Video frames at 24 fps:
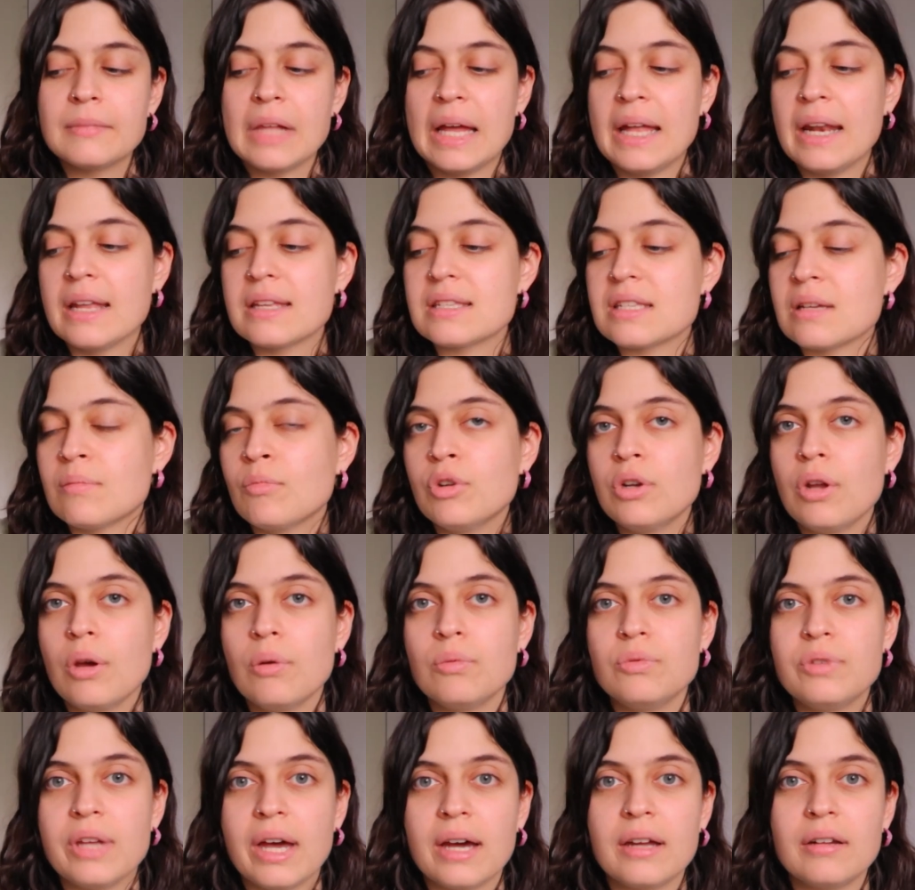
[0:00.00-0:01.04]
And as someone
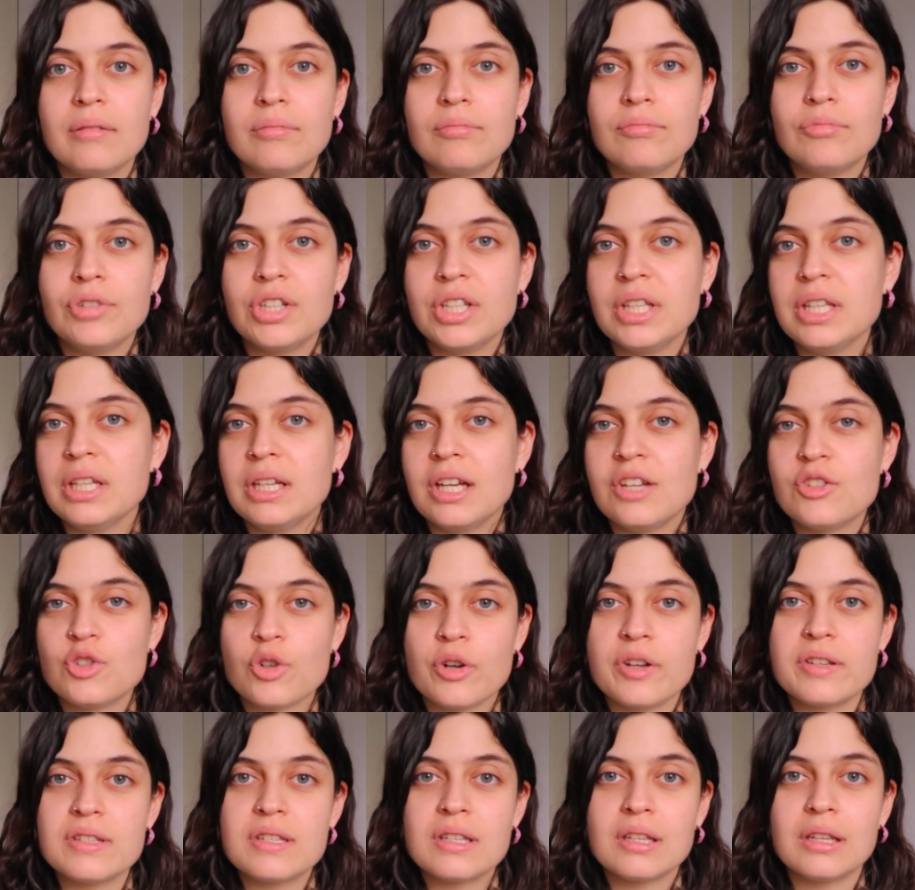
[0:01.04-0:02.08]
that really
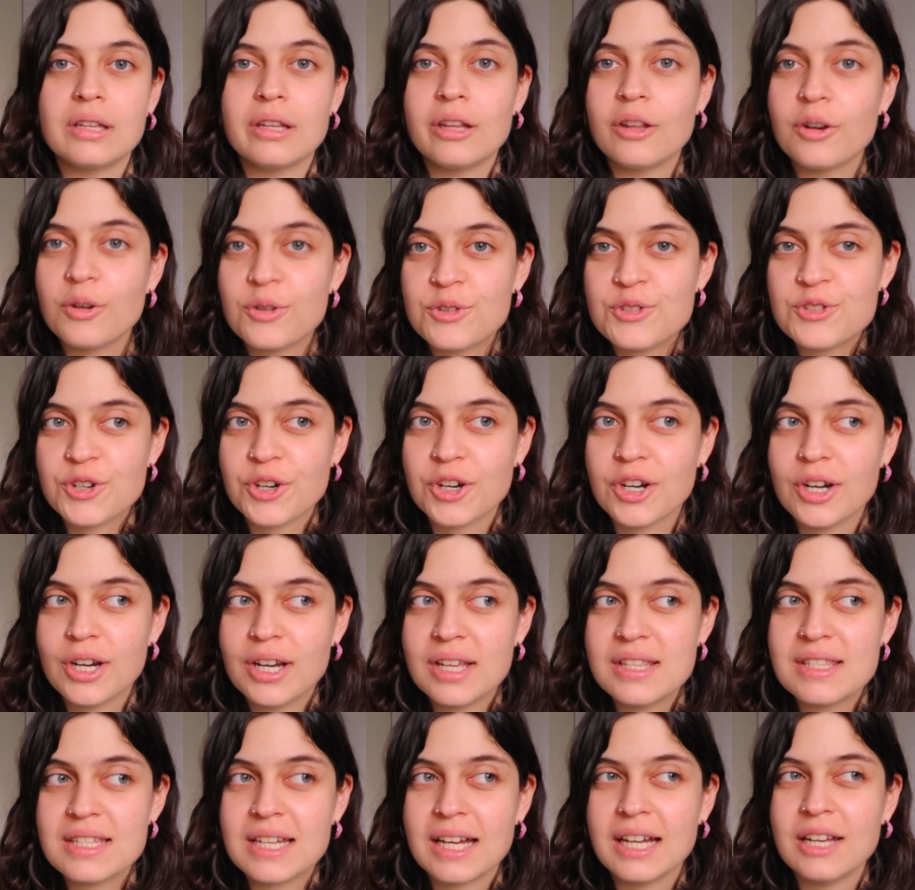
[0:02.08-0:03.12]
enjoys literature,
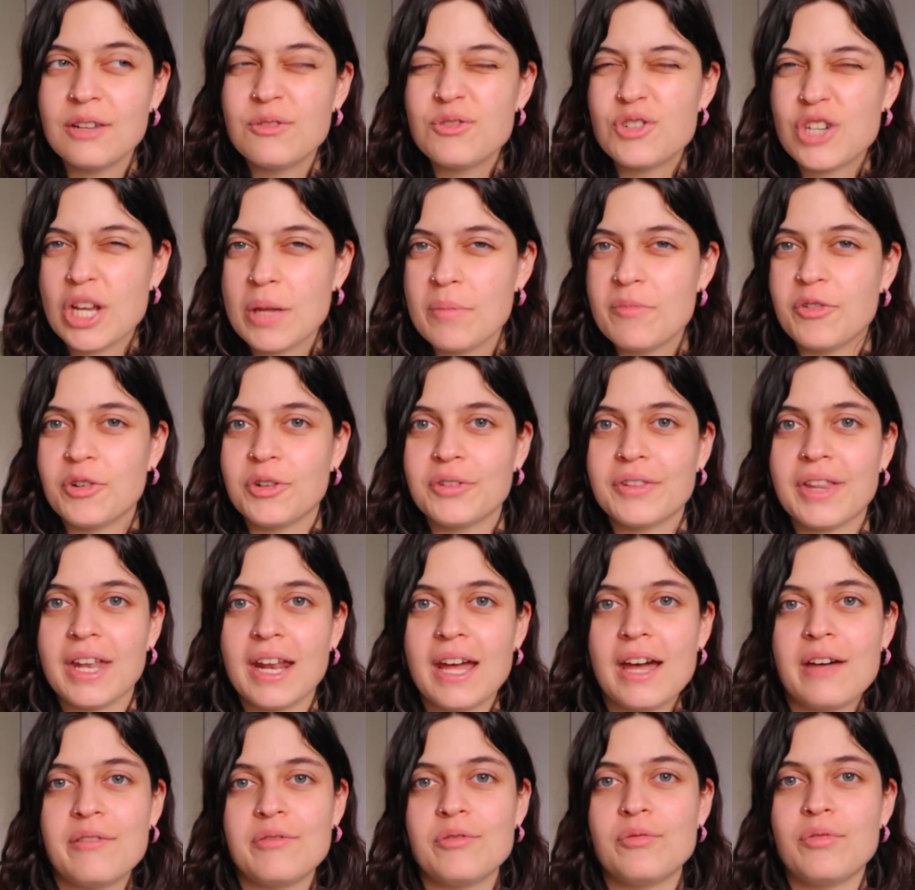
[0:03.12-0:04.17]
it's kind of shameful that
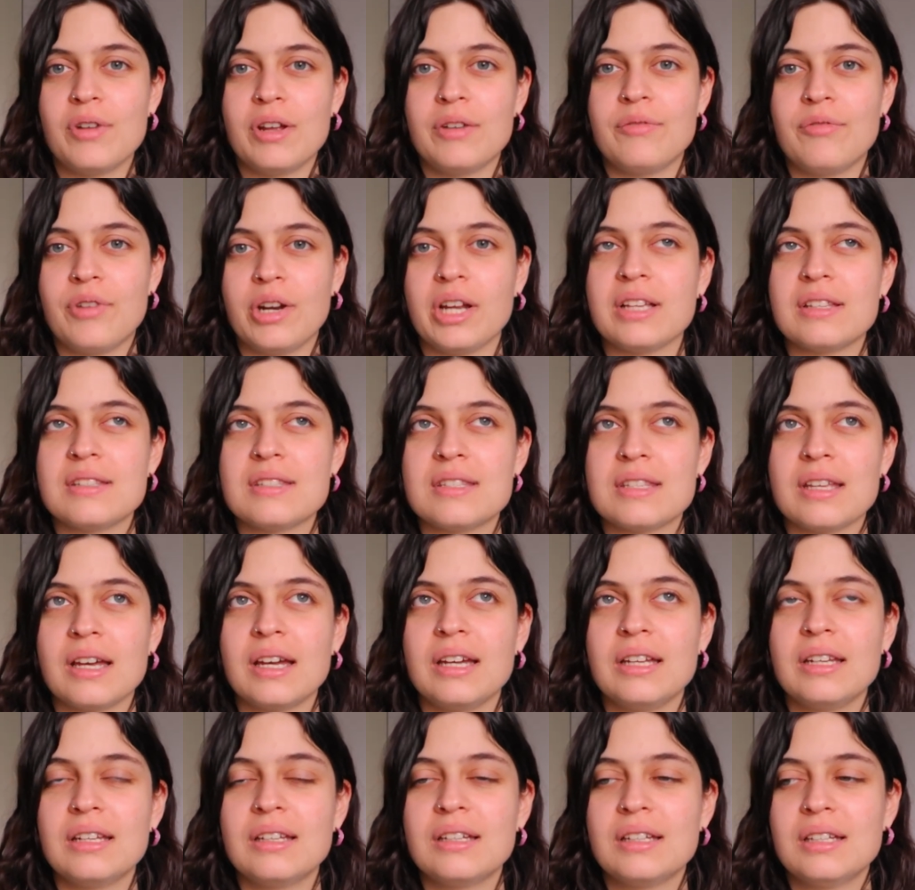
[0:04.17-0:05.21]
I haven't read
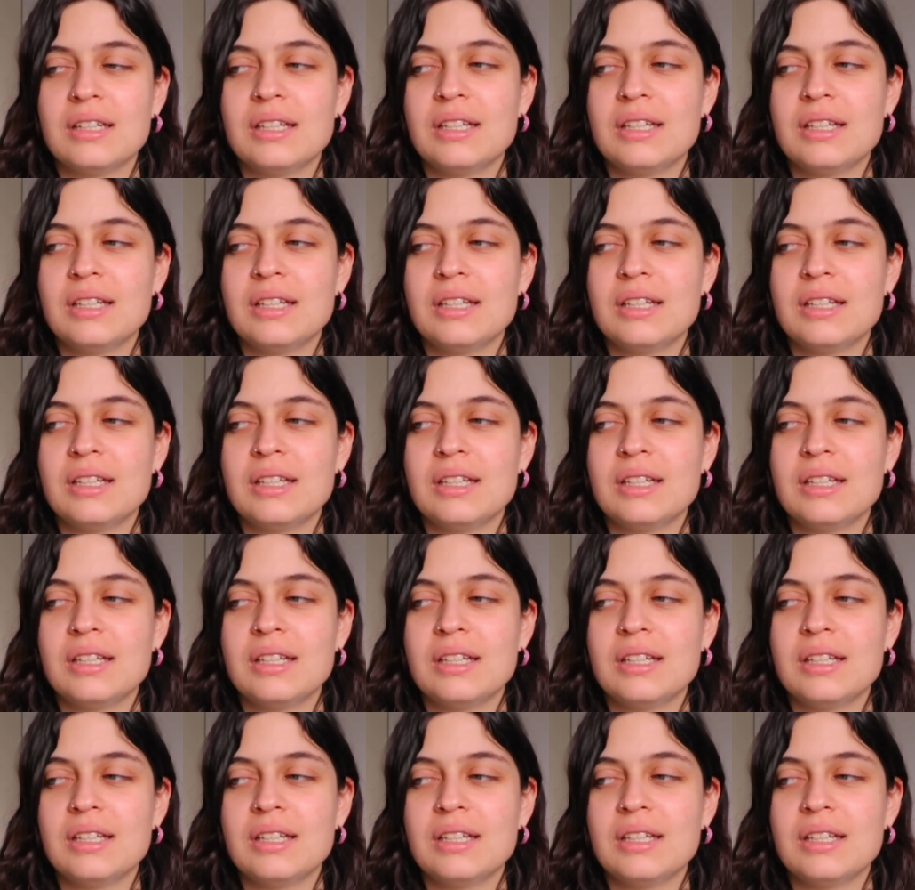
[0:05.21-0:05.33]
Frankenstein.